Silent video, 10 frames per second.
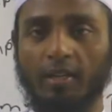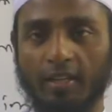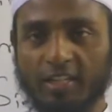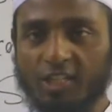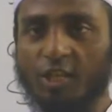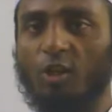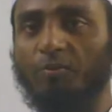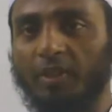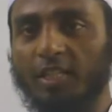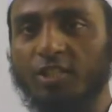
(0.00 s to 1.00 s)
instead
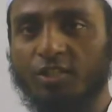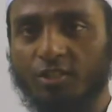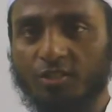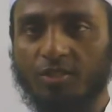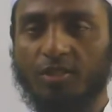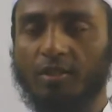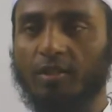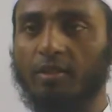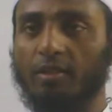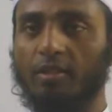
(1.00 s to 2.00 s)
of this
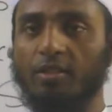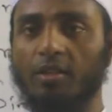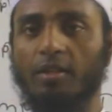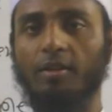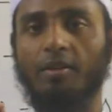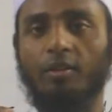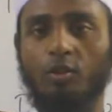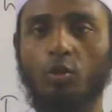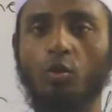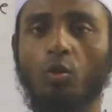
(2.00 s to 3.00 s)

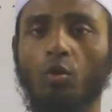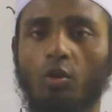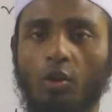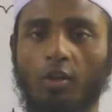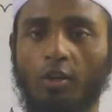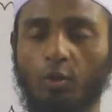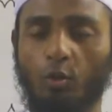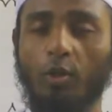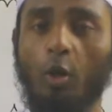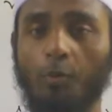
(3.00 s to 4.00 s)
2
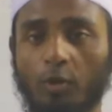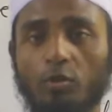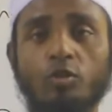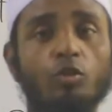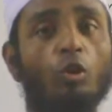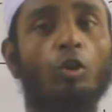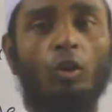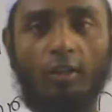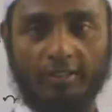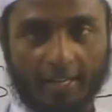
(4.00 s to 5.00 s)
you have to use so
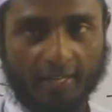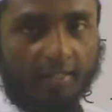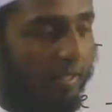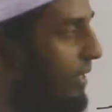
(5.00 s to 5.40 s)
that.